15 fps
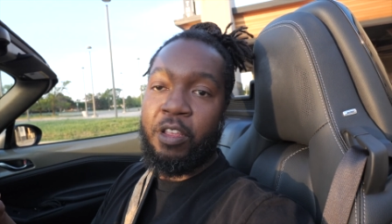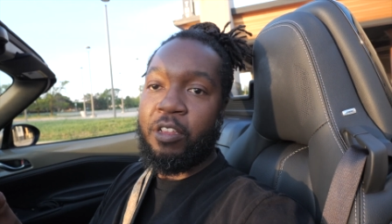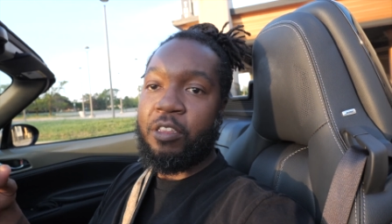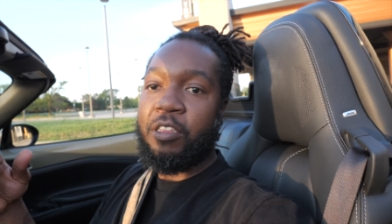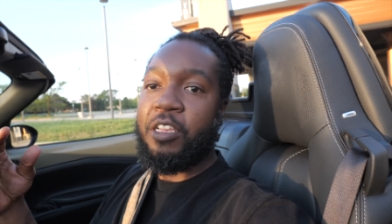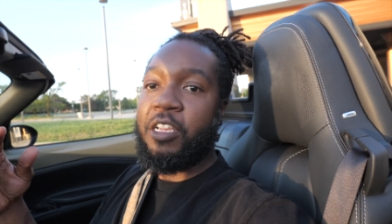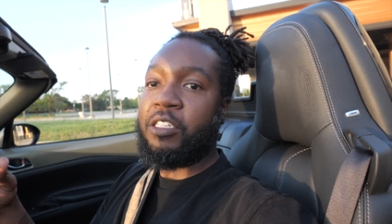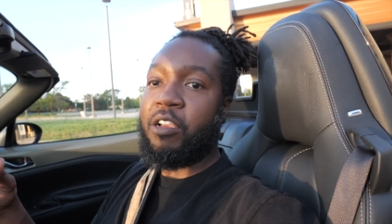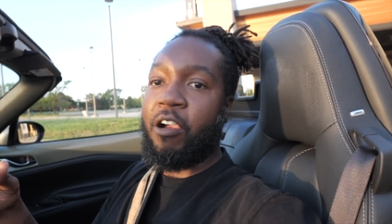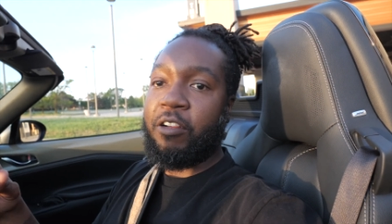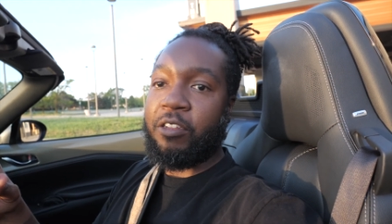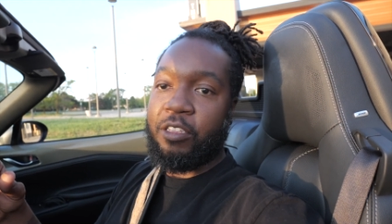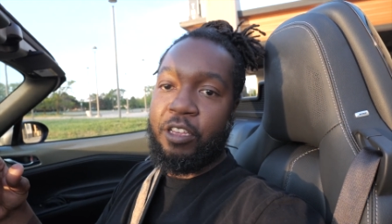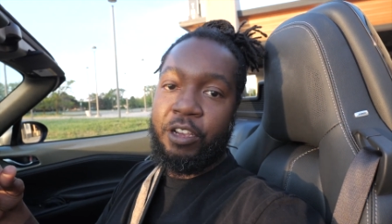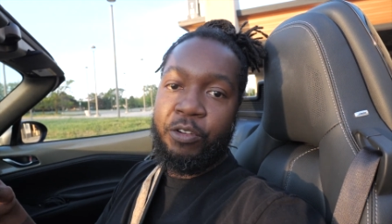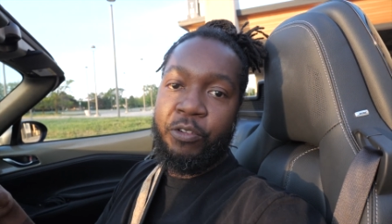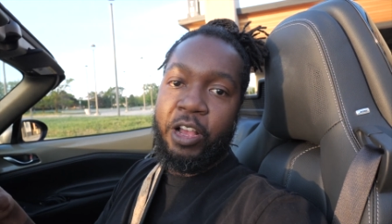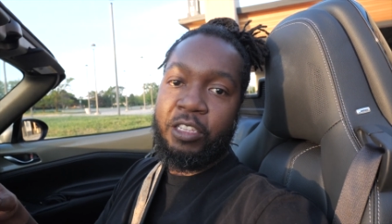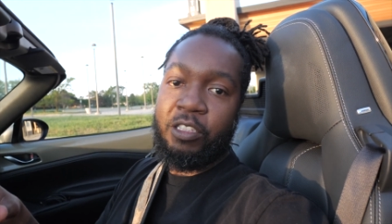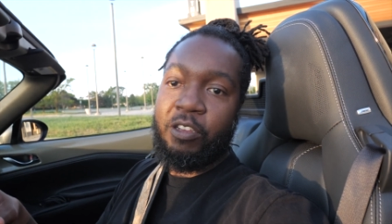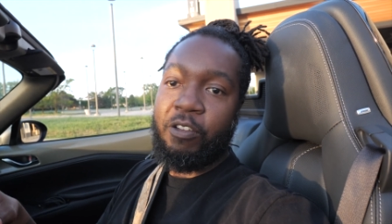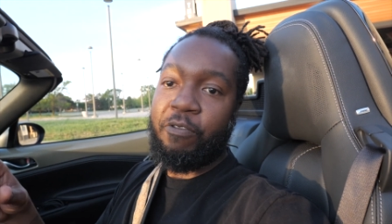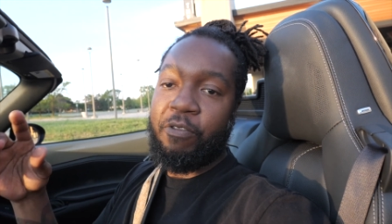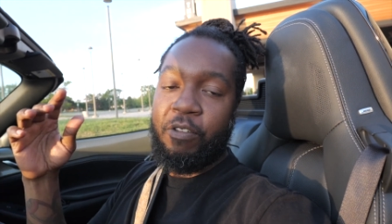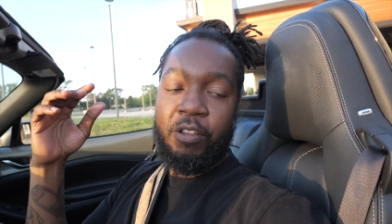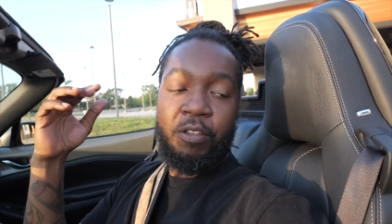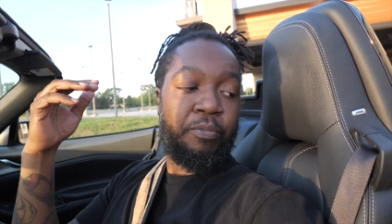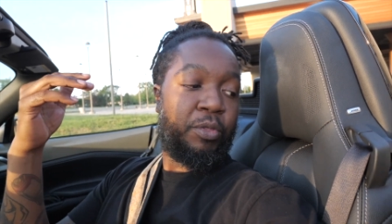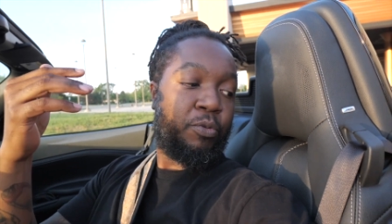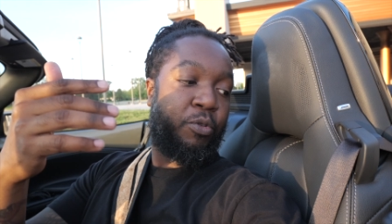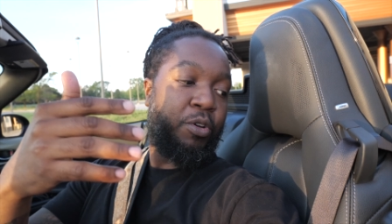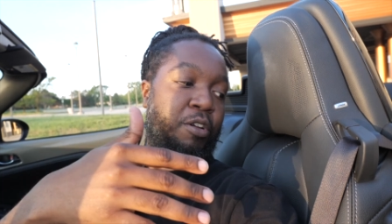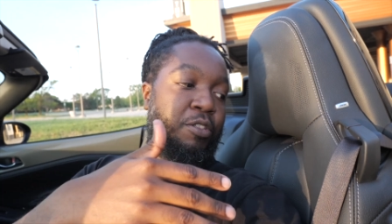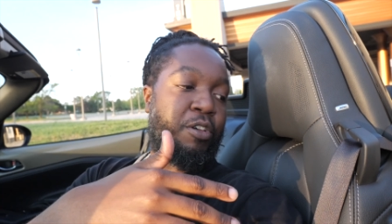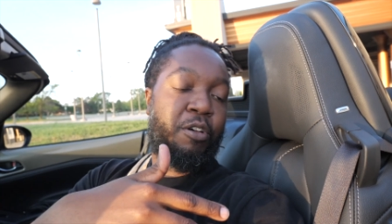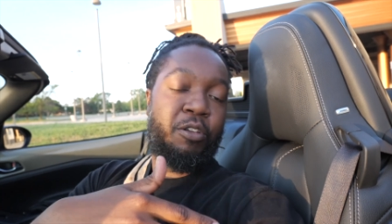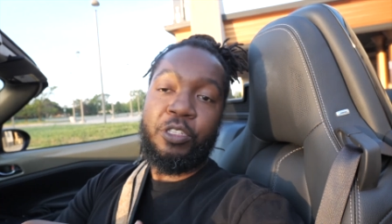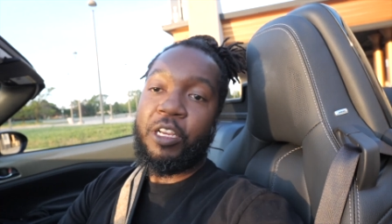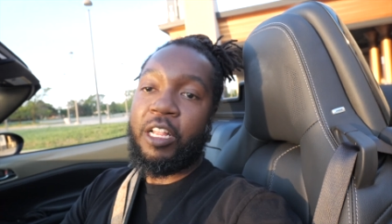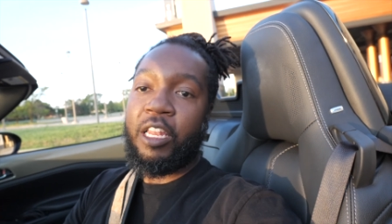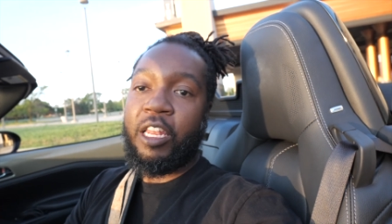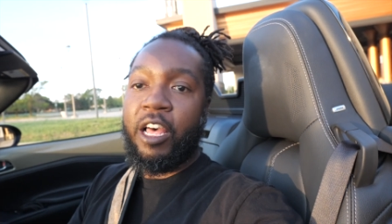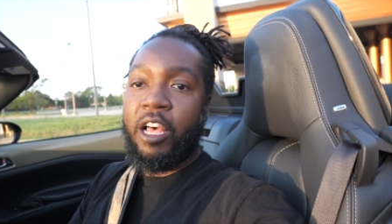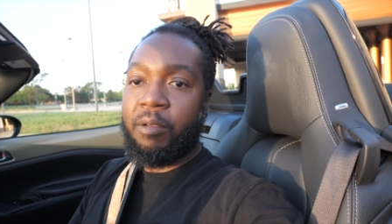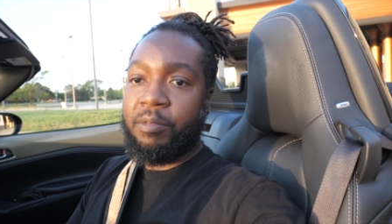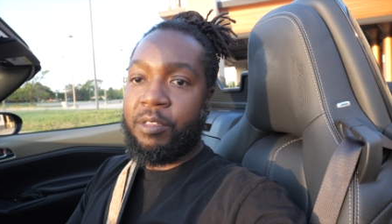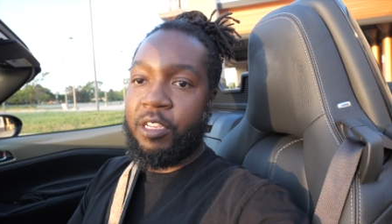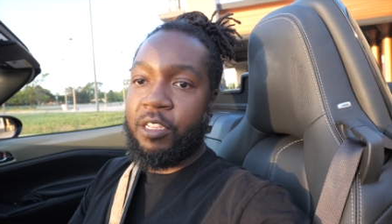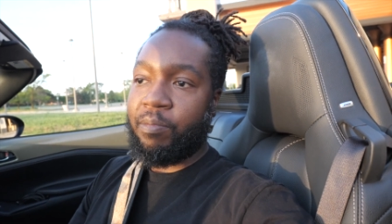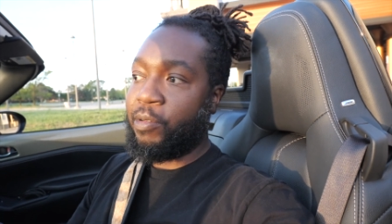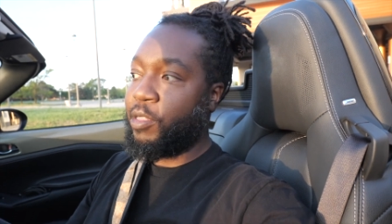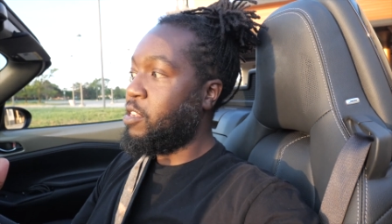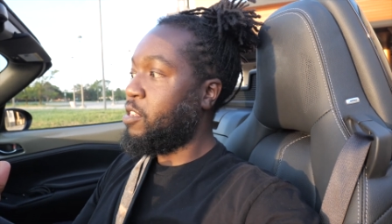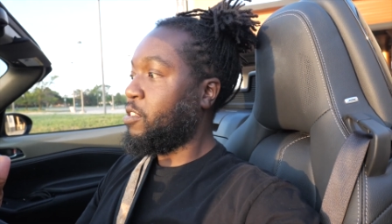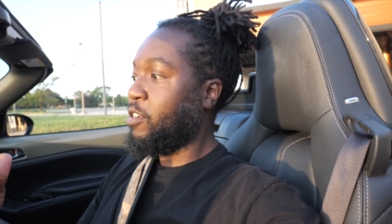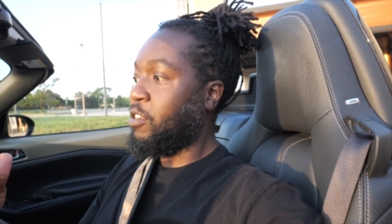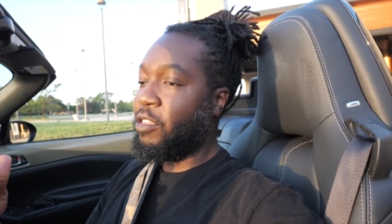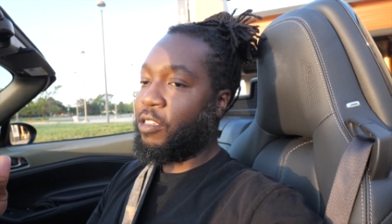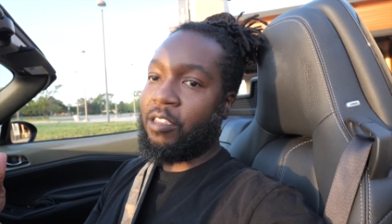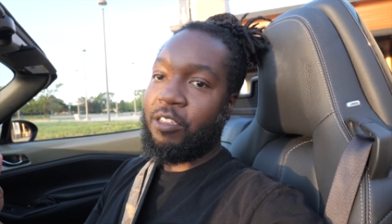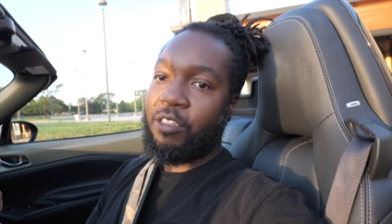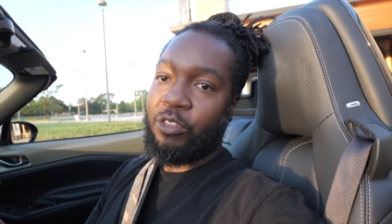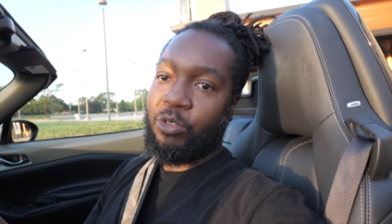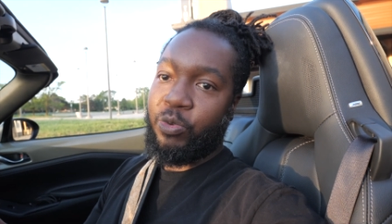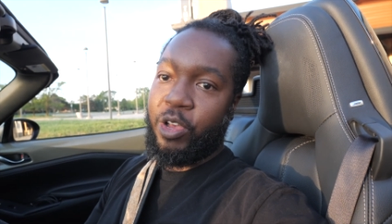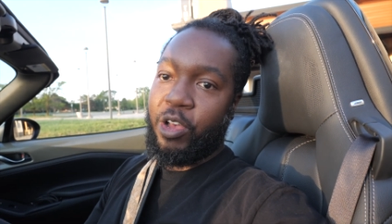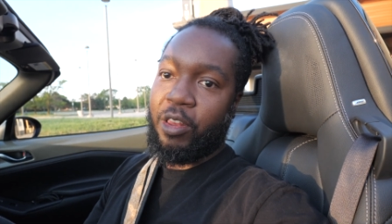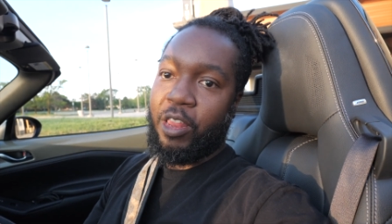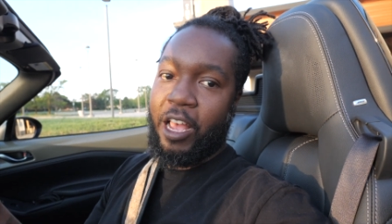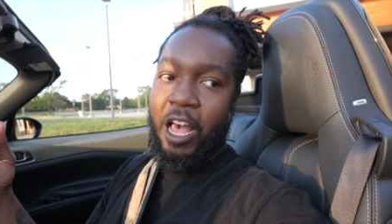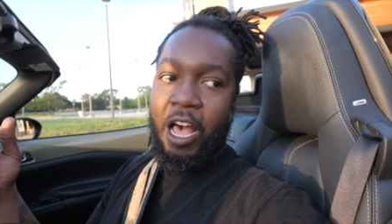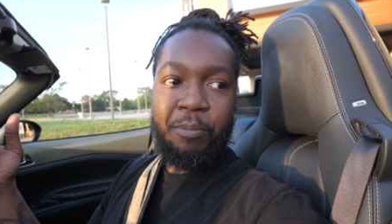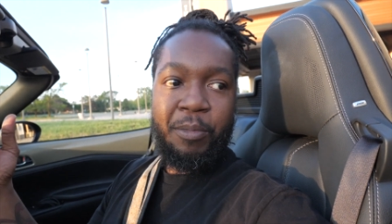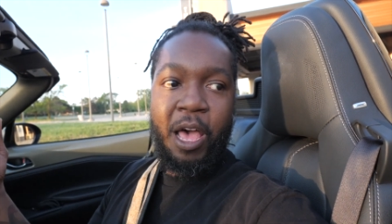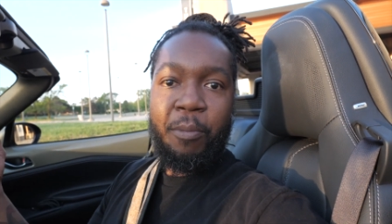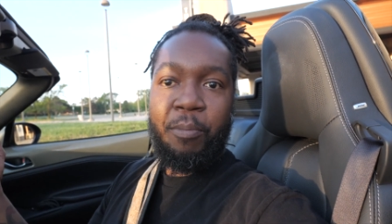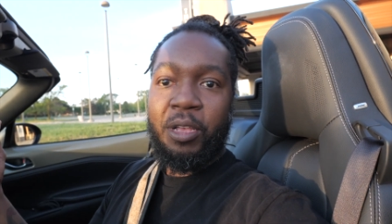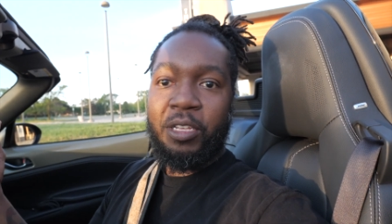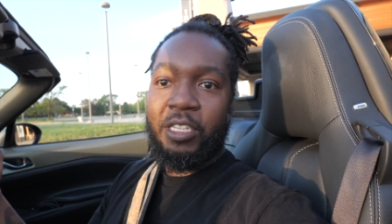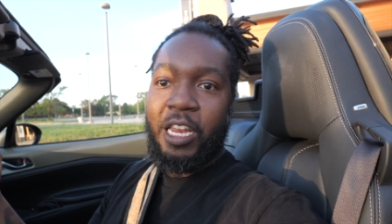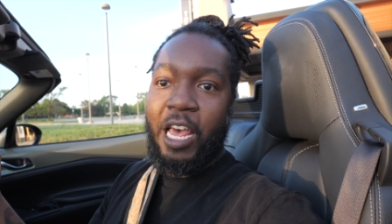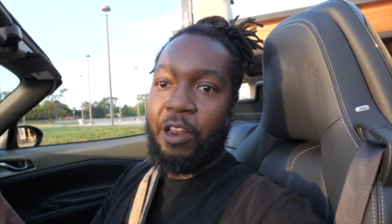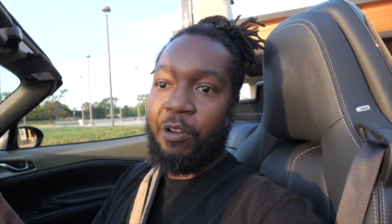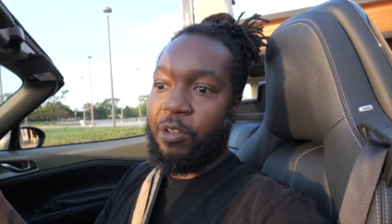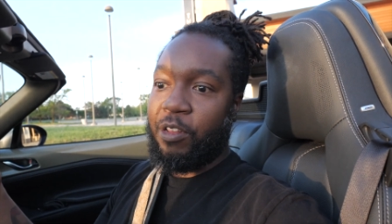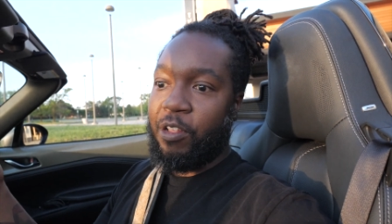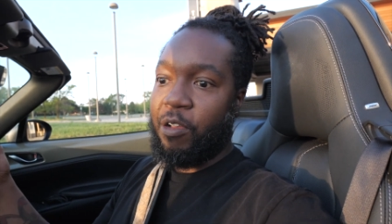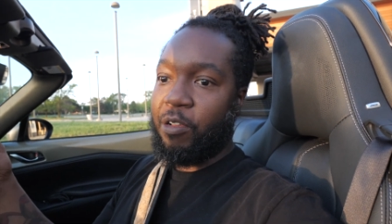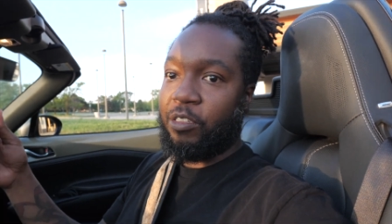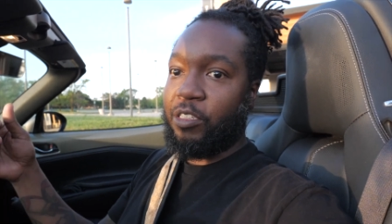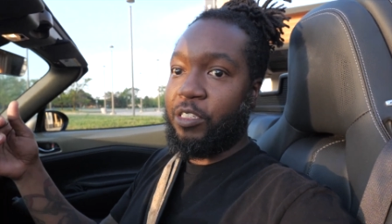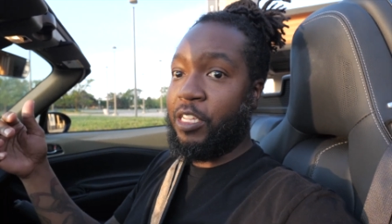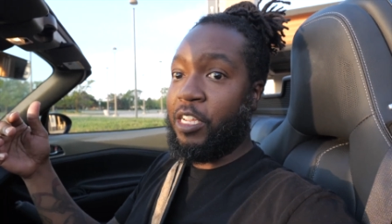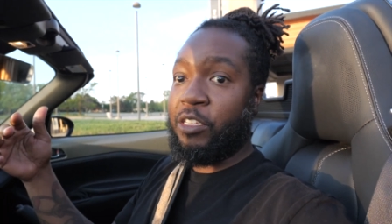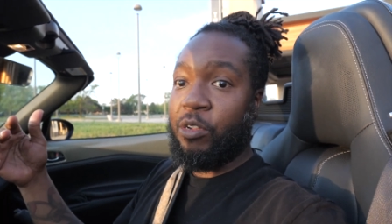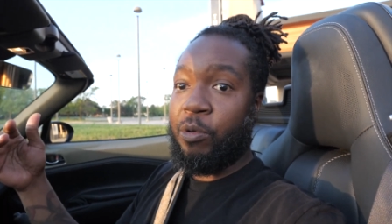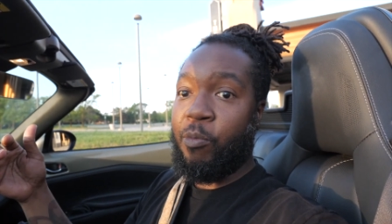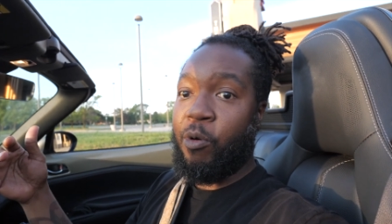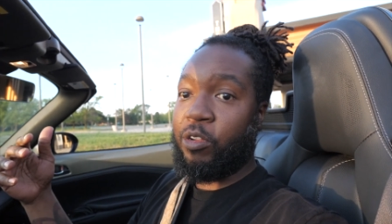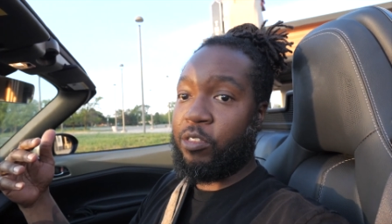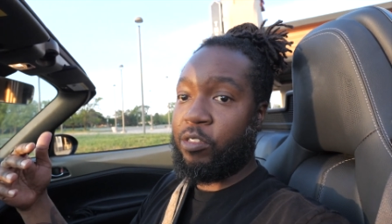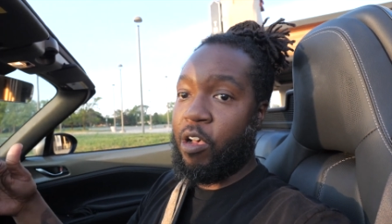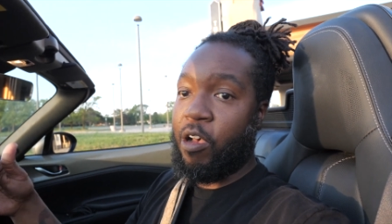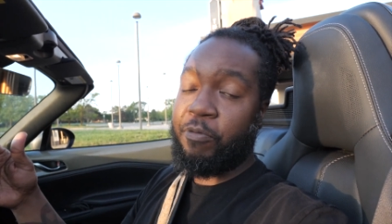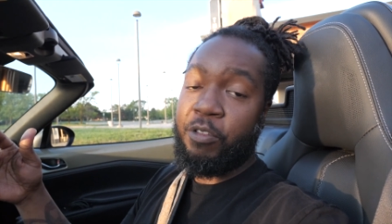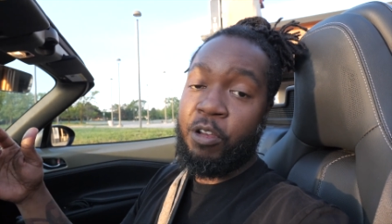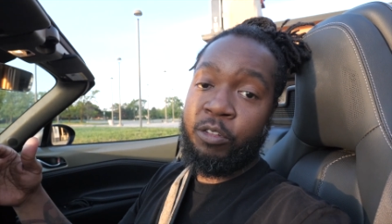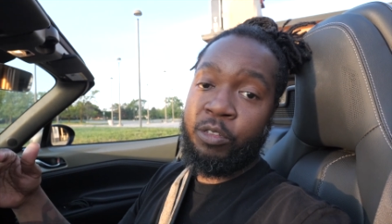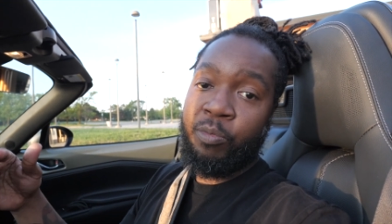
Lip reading: These aren't the aggressive, what are those, the club seats, but these are good seats as well. Like, I'm not missing out on those because these are more soft, those are